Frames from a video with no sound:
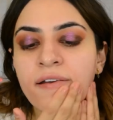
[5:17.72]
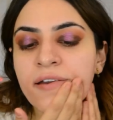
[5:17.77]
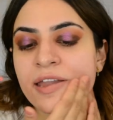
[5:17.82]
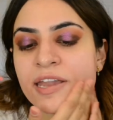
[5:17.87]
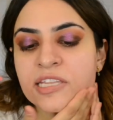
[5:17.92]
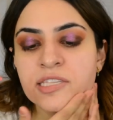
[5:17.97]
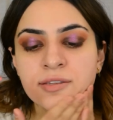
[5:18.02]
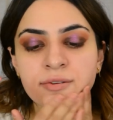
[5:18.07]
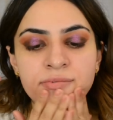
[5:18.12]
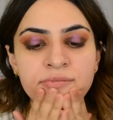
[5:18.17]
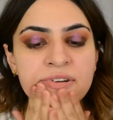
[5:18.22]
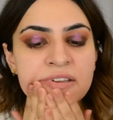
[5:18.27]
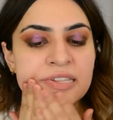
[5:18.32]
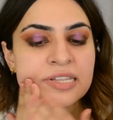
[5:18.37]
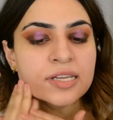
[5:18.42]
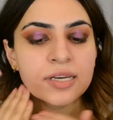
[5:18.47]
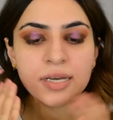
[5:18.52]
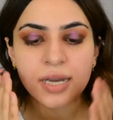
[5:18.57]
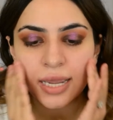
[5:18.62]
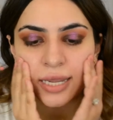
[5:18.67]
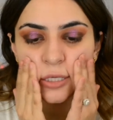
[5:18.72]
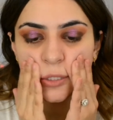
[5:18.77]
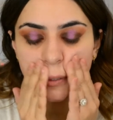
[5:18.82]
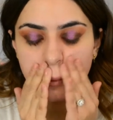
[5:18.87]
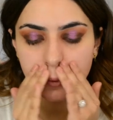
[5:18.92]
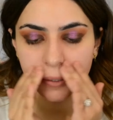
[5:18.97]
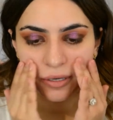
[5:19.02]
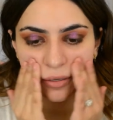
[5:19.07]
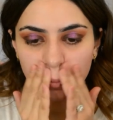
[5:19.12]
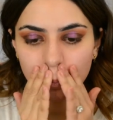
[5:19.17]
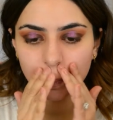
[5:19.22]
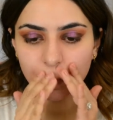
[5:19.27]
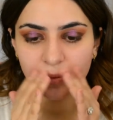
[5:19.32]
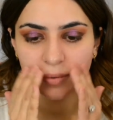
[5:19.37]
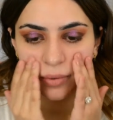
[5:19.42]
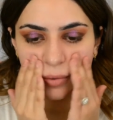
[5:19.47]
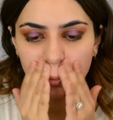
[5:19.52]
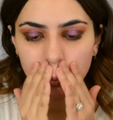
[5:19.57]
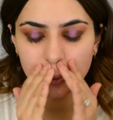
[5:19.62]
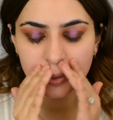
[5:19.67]
It's a really nice
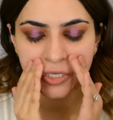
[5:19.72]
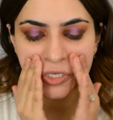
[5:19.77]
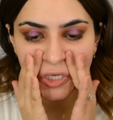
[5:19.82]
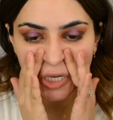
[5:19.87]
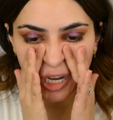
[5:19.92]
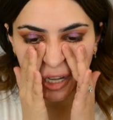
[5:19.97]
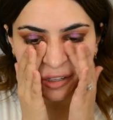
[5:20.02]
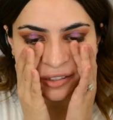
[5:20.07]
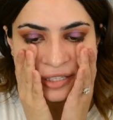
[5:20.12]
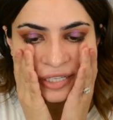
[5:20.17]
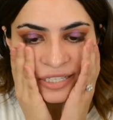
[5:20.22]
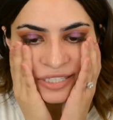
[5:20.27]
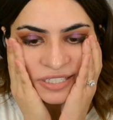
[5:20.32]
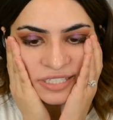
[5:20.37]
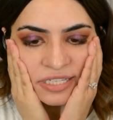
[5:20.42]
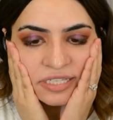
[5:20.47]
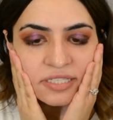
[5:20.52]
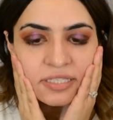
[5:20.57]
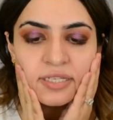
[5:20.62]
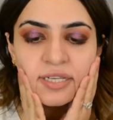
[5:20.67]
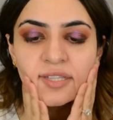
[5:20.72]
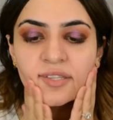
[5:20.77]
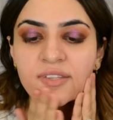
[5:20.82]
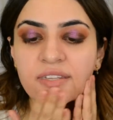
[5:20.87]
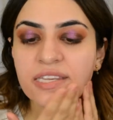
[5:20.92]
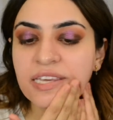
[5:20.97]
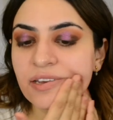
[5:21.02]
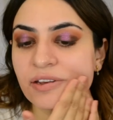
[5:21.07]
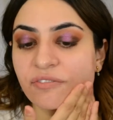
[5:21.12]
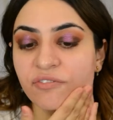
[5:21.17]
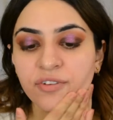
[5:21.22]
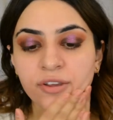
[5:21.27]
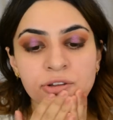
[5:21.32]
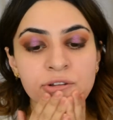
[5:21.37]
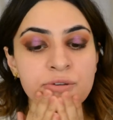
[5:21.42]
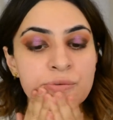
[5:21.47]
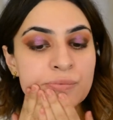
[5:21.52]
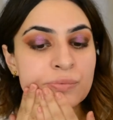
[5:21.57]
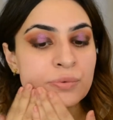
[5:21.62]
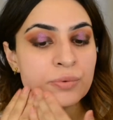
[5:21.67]
gel consistency. It
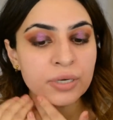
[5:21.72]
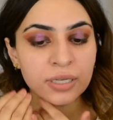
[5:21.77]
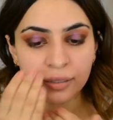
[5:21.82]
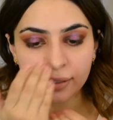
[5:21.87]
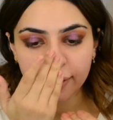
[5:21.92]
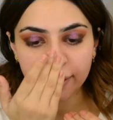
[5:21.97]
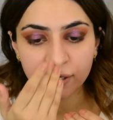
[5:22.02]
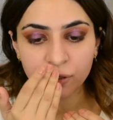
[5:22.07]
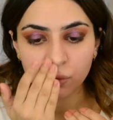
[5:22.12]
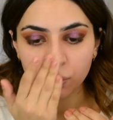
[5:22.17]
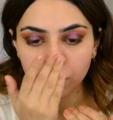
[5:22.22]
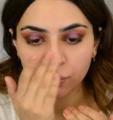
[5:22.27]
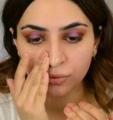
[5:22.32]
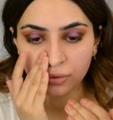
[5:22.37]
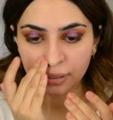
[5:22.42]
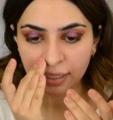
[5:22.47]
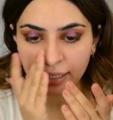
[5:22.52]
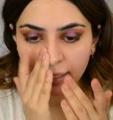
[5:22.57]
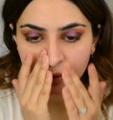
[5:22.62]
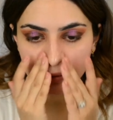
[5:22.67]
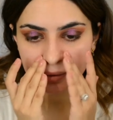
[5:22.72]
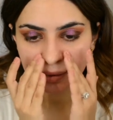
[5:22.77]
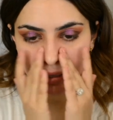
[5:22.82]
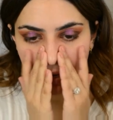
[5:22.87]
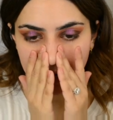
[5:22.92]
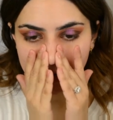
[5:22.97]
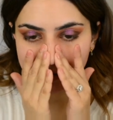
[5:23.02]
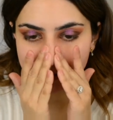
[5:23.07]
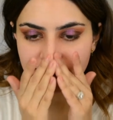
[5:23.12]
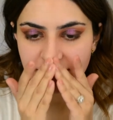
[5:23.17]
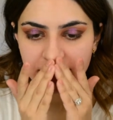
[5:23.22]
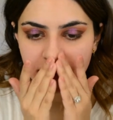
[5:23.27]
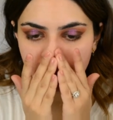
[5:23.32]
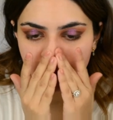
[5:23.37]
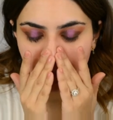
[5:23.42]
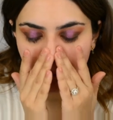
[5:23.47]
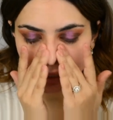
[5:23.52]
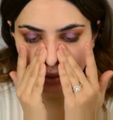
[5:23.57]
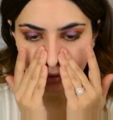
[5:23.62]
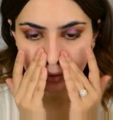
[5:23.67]
feels really cooling and it's
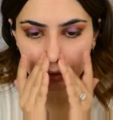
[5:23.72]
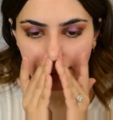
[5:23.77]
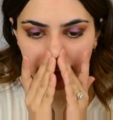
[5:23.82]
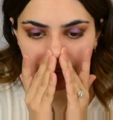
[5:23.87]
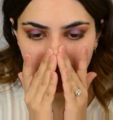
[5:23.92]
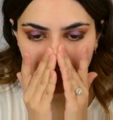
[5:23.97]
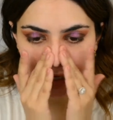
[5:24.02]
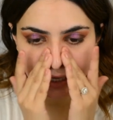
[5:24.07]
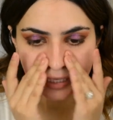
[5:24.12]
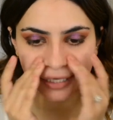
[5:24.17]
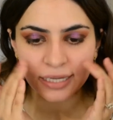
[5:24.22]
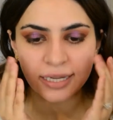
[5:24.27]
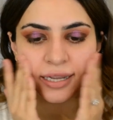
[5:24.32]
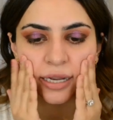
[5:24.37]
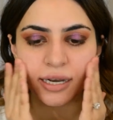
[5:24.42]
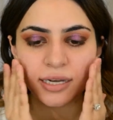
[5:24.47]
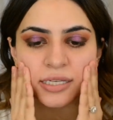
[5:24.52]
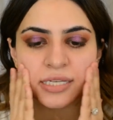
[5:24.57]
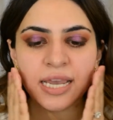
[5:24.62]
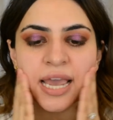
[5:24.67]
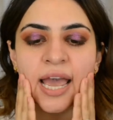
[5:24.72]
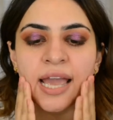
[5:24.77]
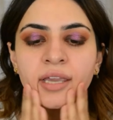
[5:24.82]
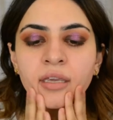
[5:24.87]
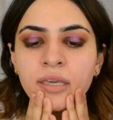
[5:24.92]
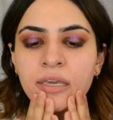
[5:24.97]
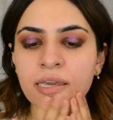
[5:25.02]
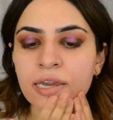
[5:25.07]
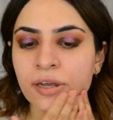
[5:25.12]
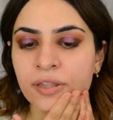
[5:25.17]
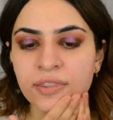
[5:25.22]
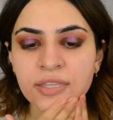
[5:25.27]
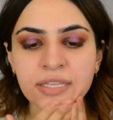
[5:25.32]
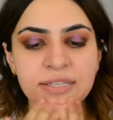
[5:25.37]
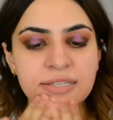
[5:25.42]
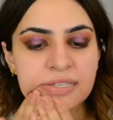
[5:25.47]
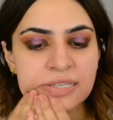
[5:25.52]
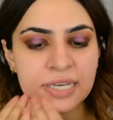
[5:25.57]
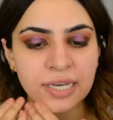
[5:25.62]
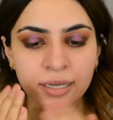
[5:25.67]
immediately getting tacky on the
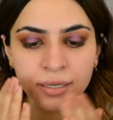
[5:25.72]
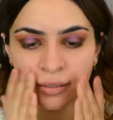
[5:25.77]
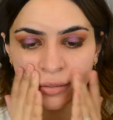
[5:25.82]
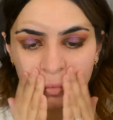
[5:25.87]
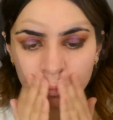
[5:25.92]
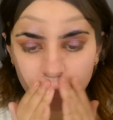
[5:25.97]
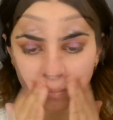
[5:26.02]
skin.